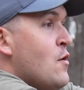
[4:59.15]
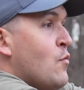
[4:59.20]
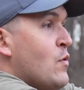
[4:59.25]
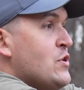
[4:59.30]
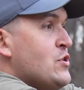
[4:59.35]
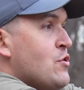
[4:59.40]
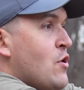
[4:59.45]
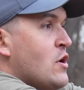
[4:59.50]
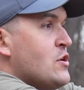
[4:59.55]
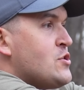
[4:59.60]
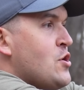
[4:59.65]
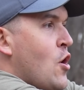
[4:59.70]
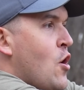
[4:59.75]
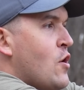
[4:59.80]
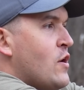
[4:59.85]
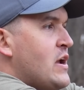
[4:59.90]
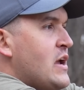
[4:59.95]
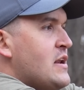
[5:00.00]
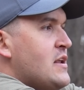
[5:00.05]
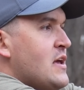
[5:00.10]
when you're on
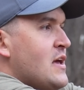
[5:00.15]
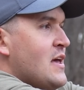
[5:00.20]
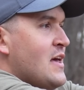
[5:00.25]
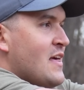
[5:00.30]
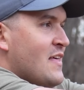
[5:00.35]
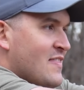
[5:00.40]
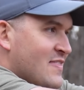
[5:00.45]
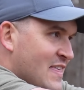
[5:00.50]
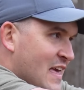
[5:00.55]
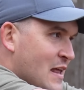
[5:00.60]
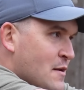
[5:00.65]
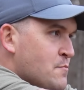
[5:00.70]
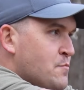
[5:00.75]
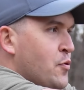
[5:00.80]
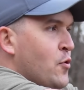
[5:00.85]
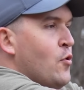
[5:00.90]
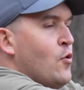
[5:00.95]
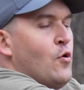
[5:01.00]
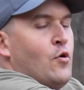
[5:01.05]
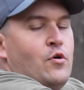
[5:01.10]
target, then
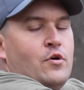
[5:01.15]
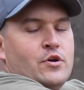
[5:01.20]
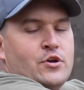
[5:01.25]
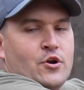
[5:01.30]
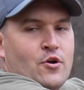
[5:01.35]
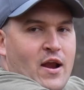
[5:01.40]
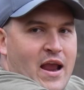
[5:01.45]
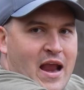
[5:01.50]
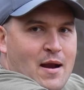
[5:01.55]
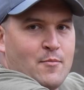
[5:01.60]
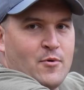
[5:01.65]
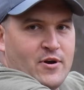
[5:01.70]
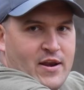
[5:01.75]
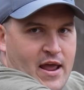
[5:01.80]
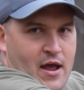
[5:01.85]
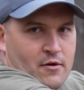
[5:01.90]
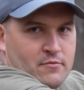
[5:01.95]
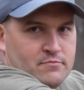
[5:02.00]
pull your hammer down.